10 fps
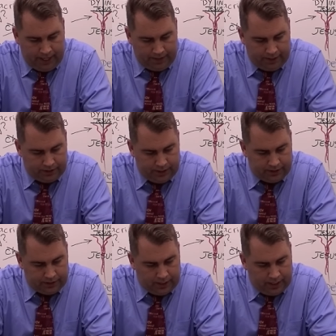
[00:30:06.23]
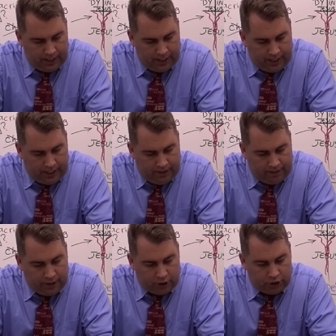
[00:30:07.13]
And then it says,
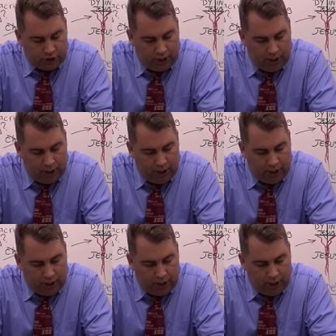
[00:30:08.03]
There shall